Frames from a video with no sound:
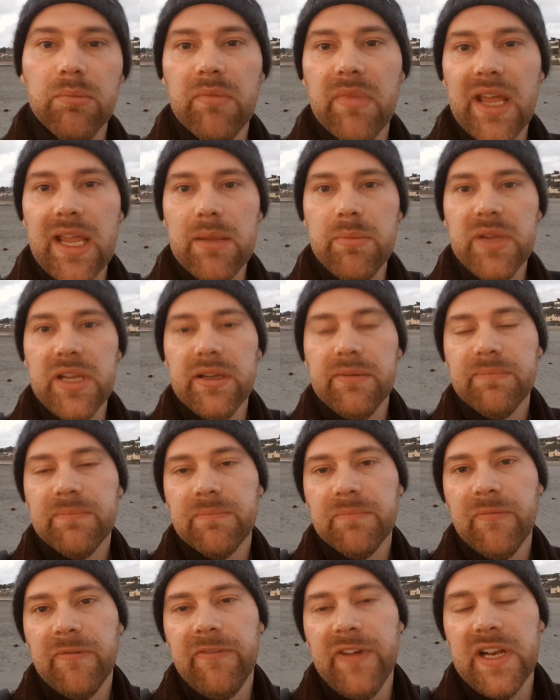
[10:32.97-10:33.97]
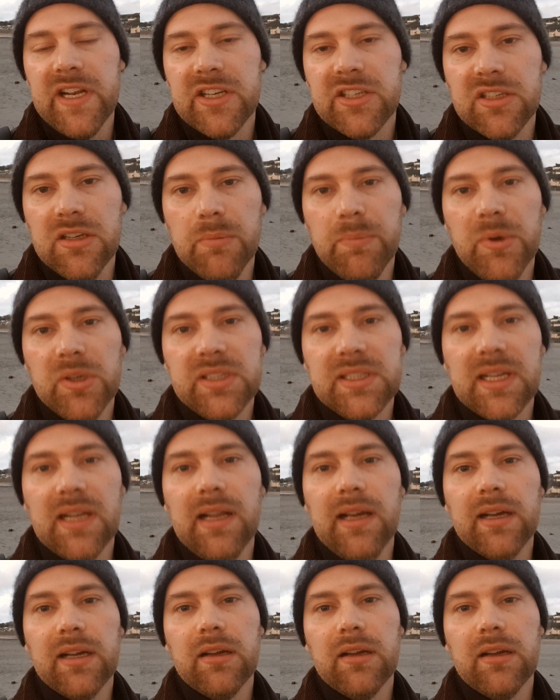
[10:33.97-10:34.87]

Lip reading: maybe finish at Budtelec.